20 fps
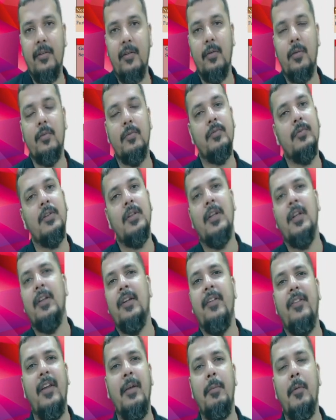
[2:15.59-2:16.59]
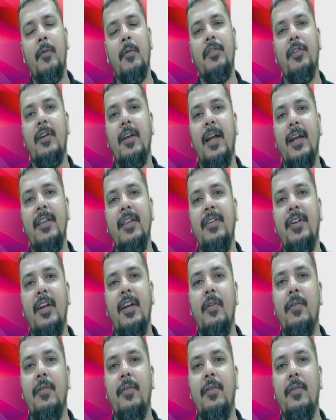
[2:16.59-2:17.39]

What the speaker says: So, the same provision 9.3